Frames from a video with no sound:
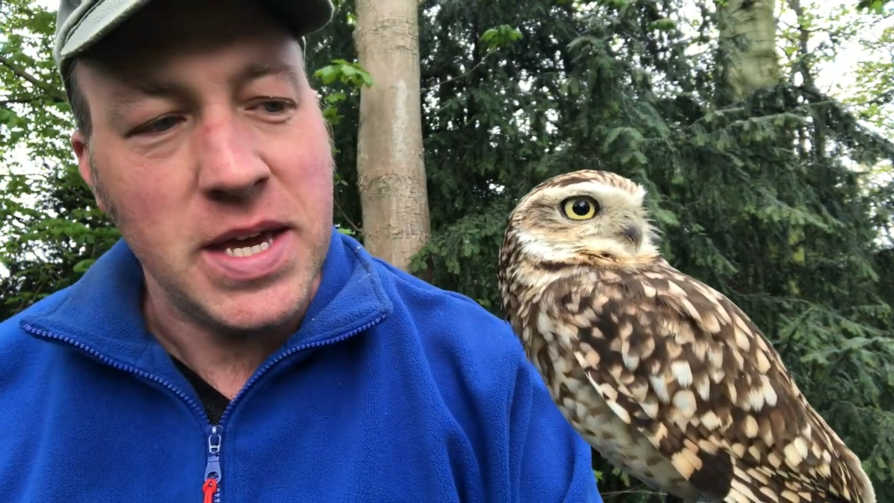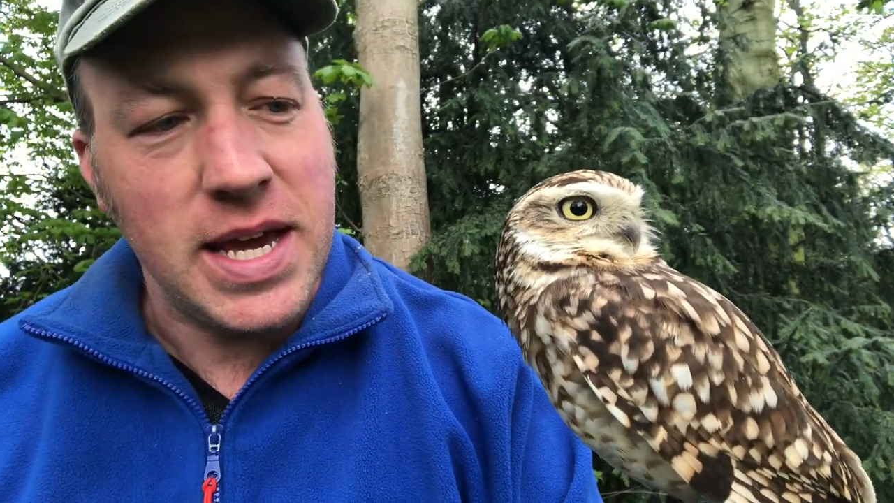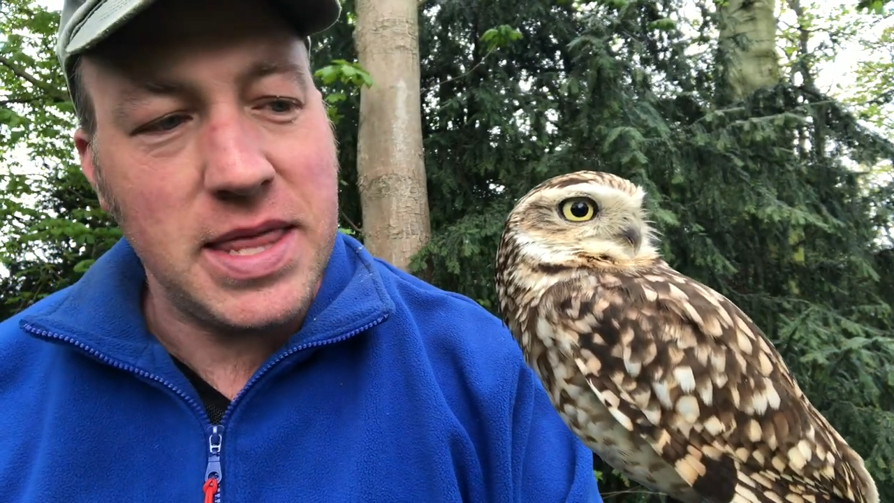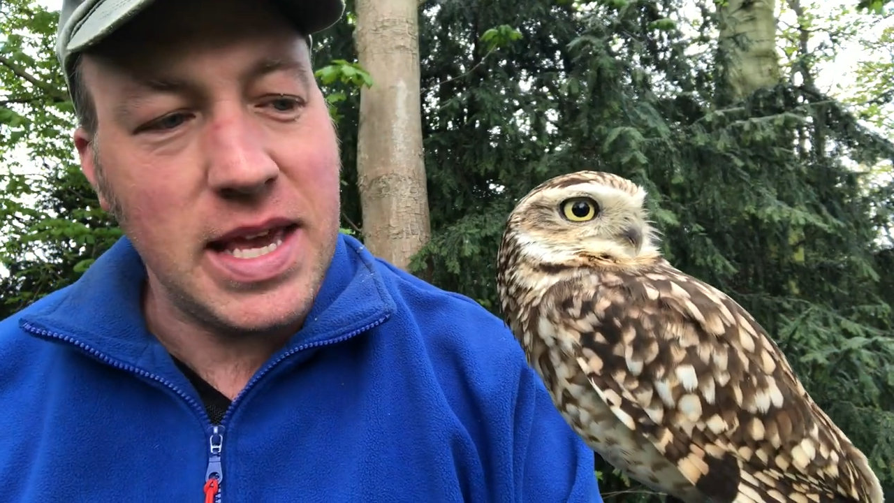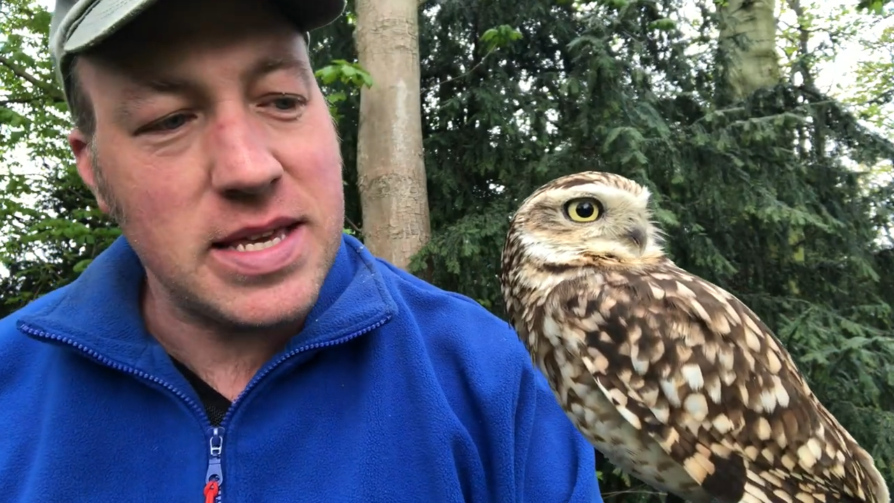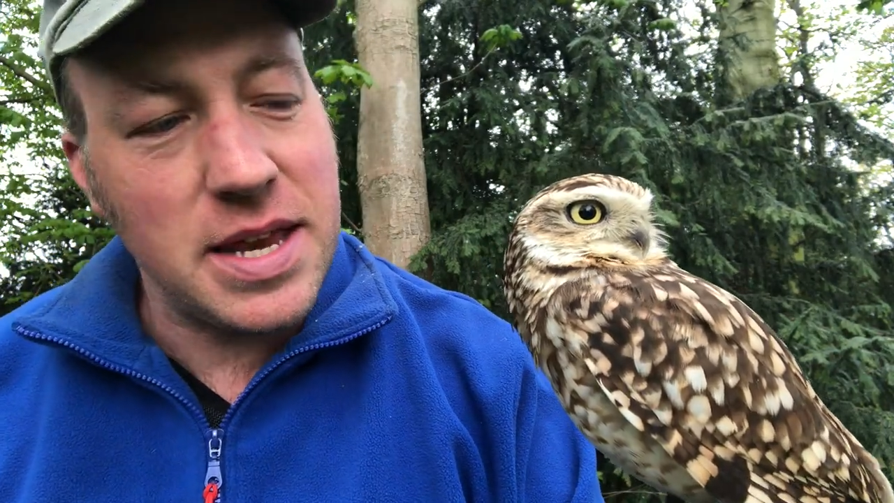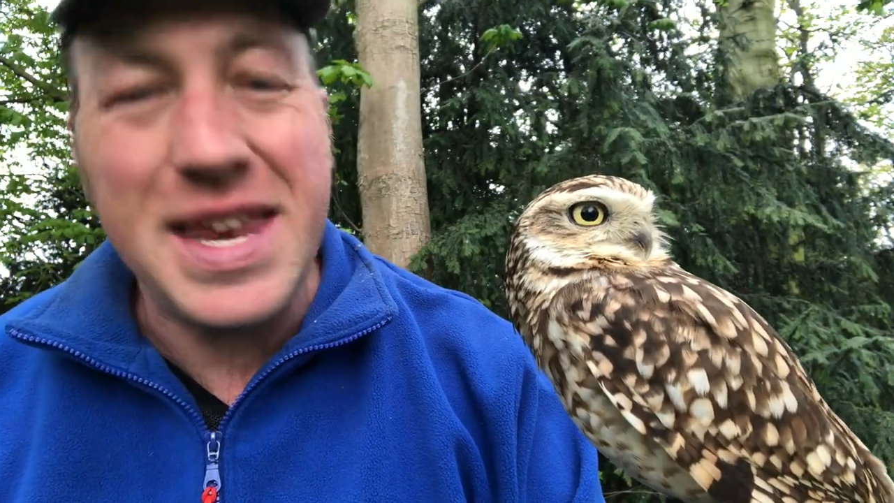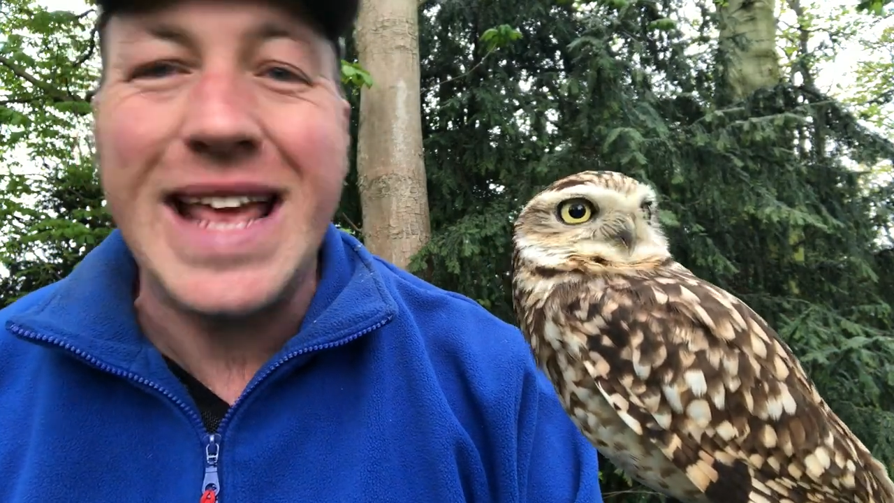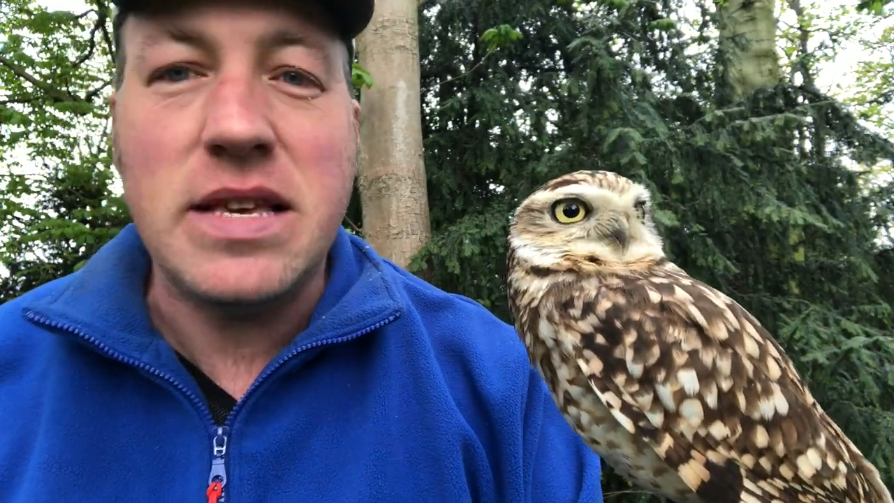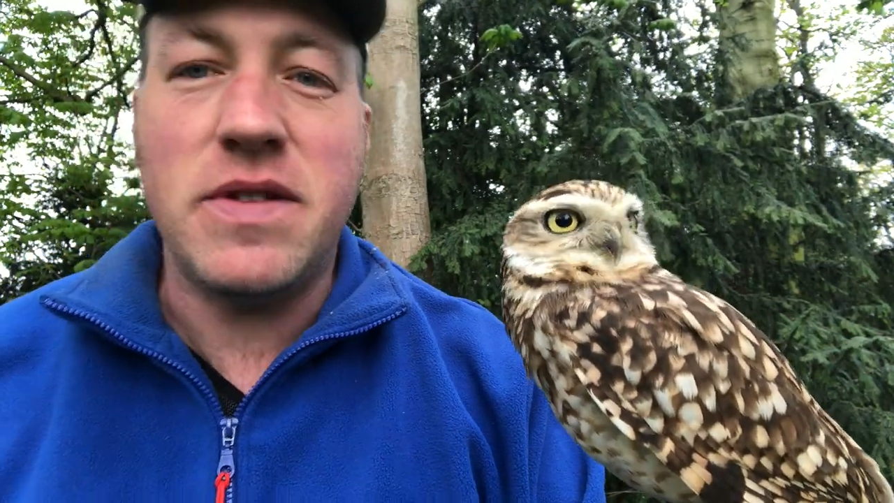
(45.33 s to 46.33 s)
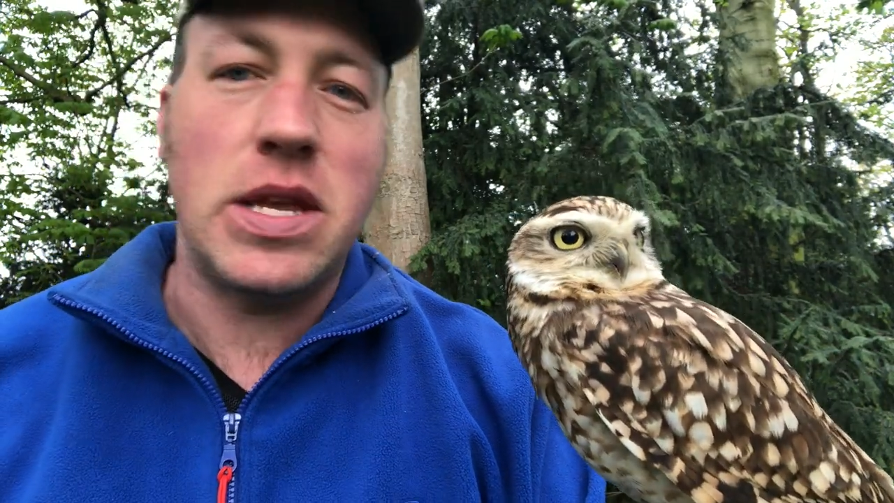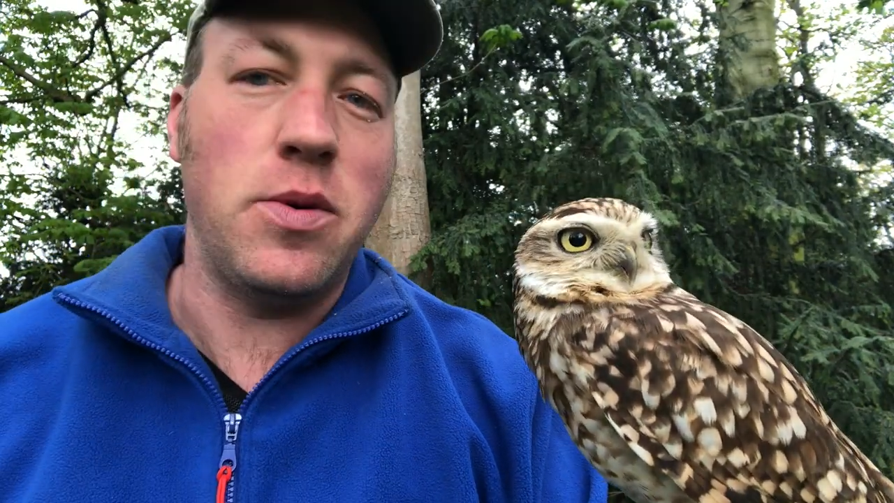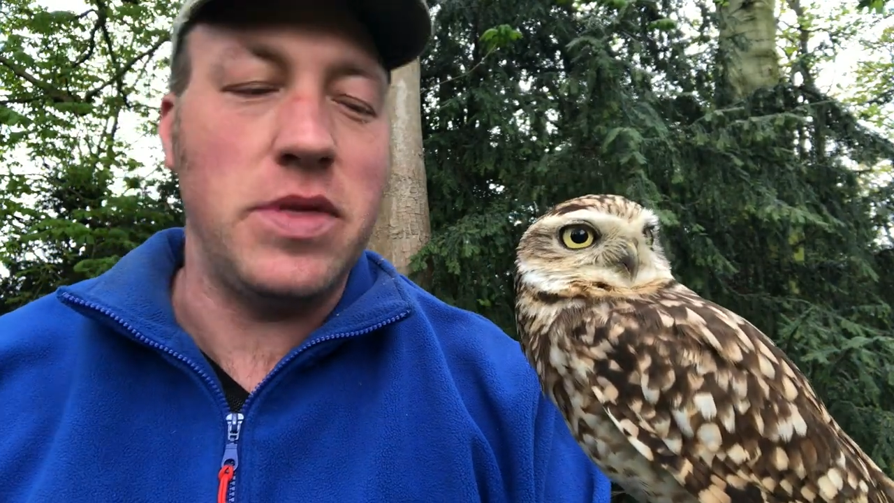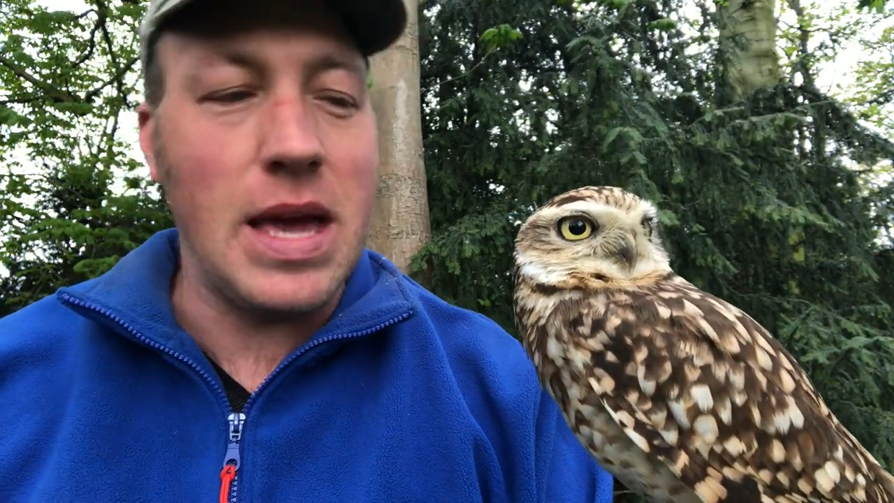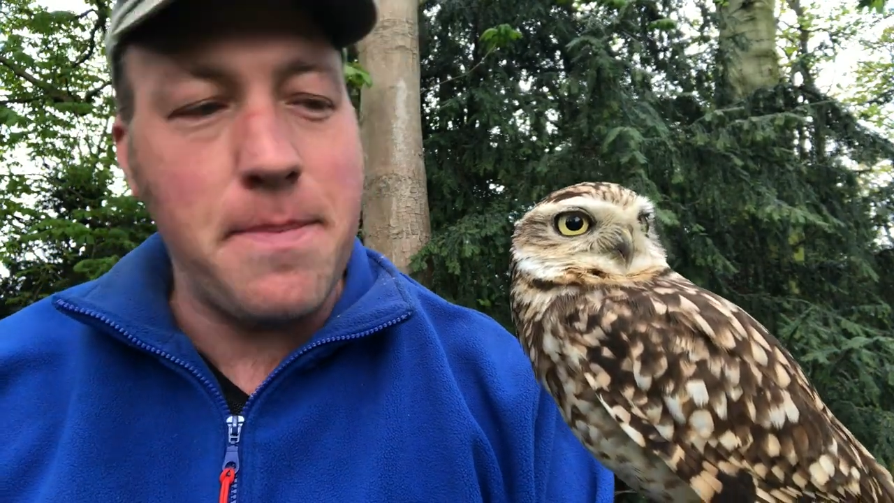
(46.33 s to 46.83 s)
and these are native
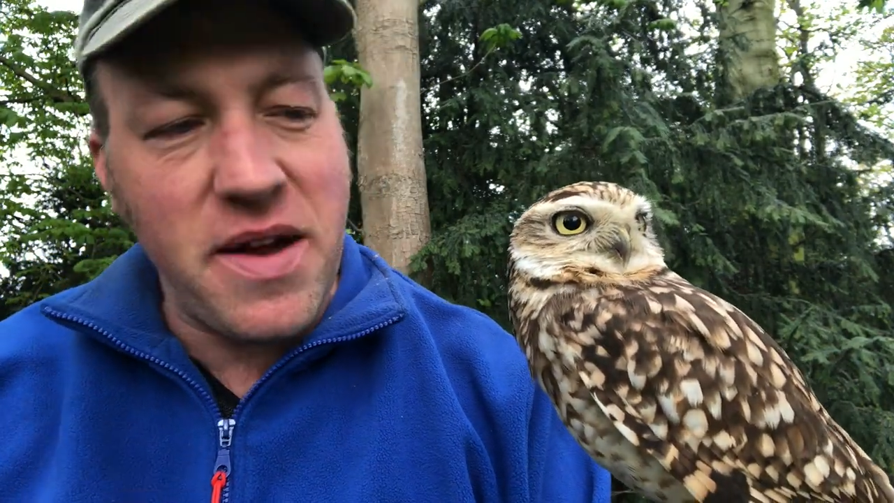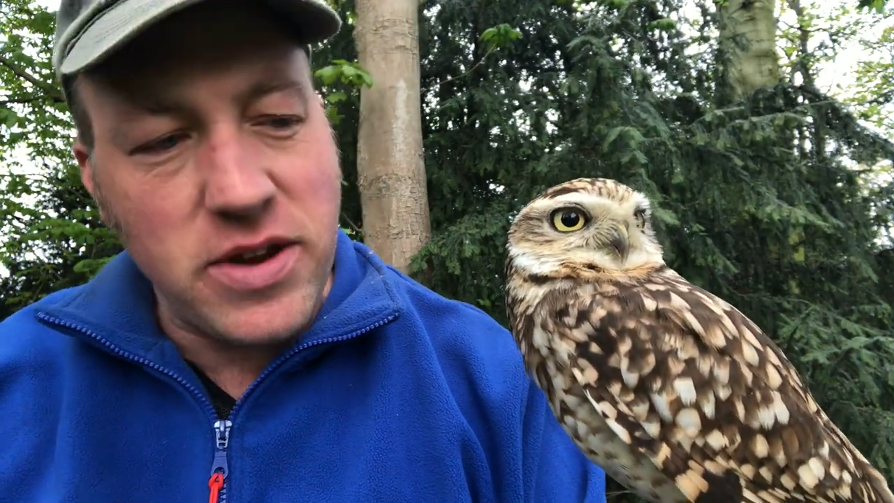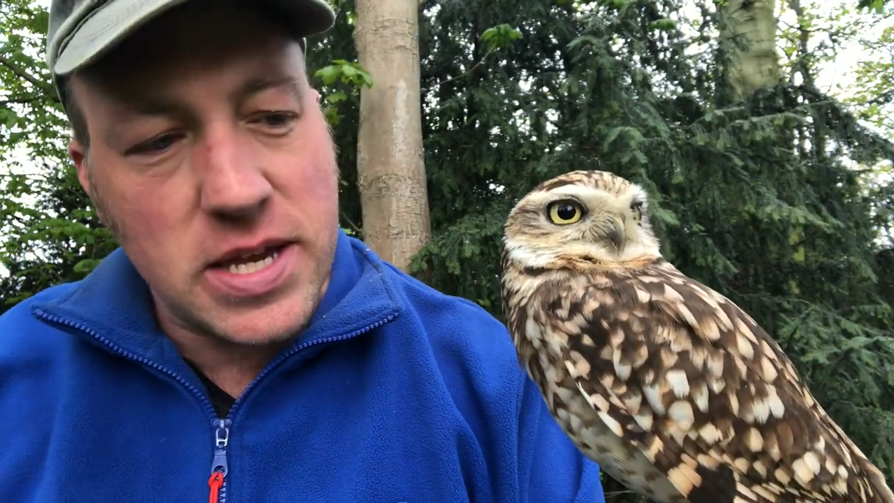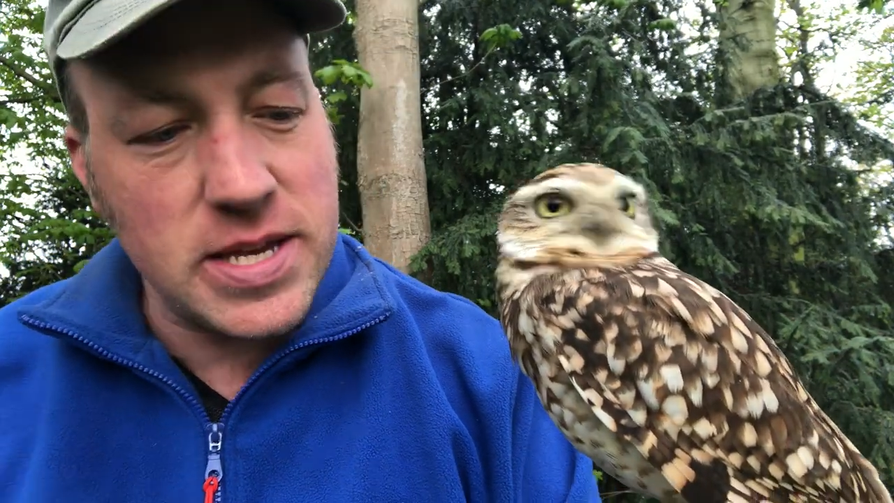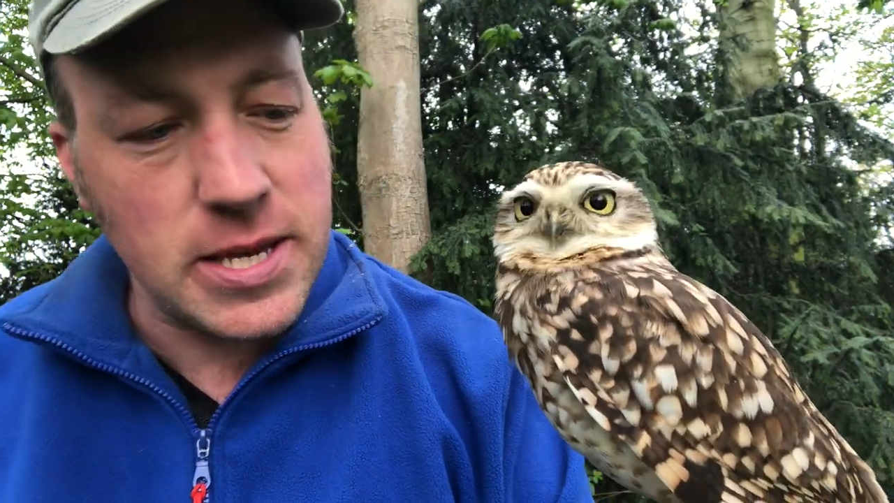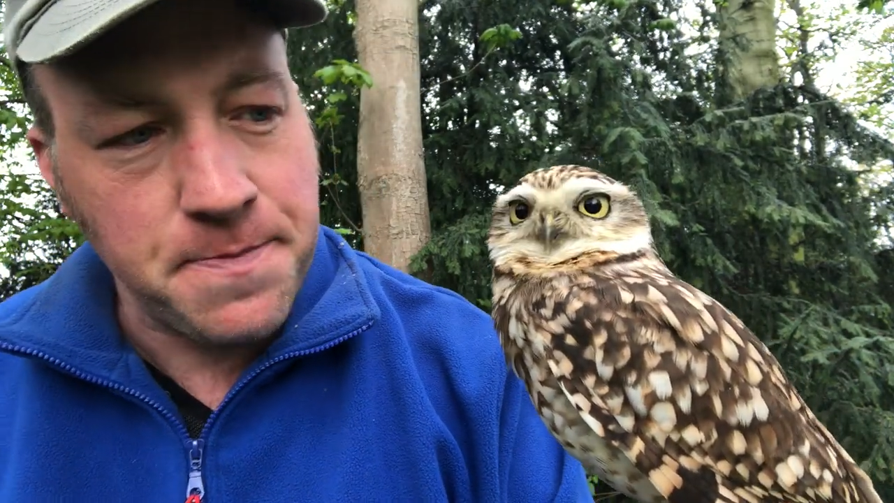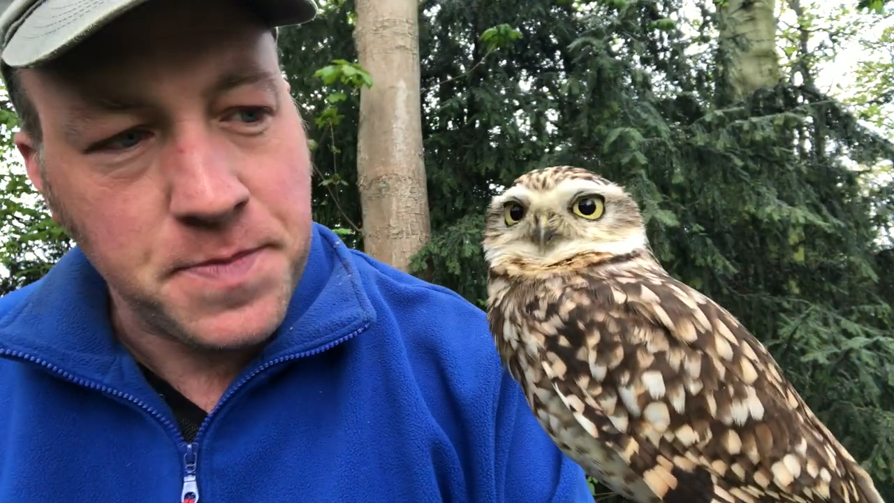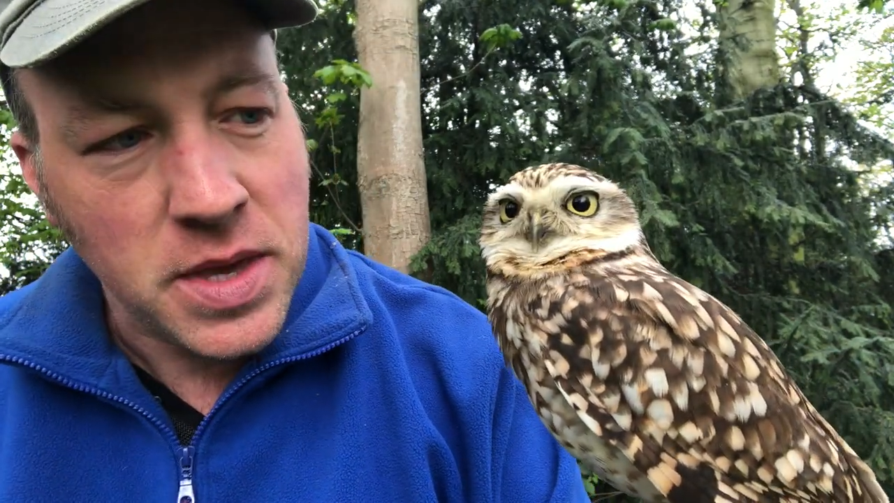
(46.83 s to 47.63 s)
to the Americas,